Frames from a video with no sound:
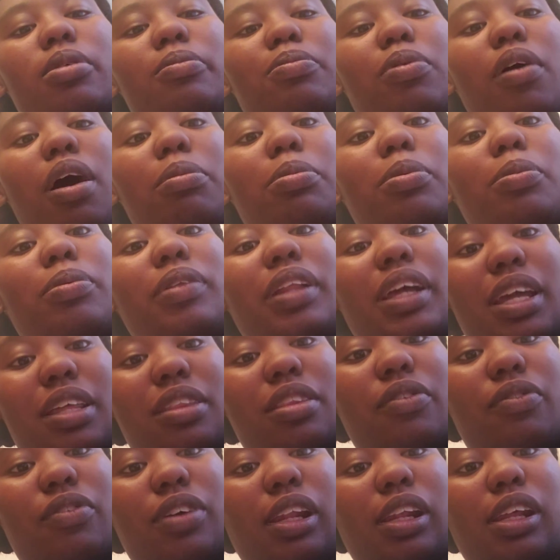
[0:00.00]
probably
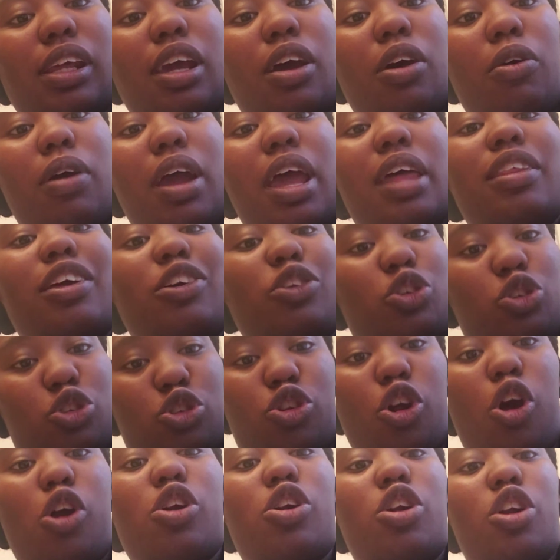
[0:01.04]
end the video and then
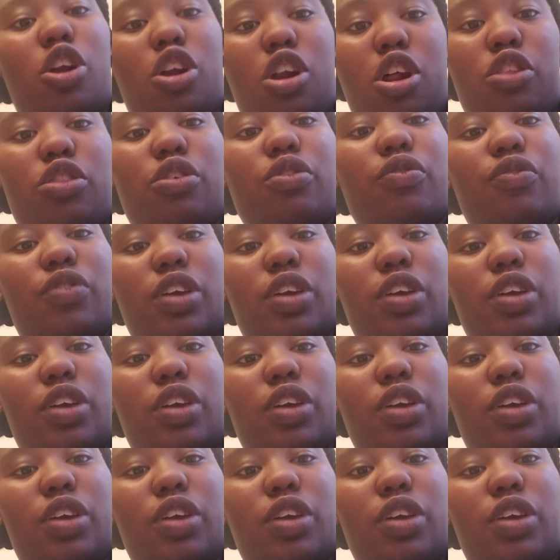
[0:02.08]
start another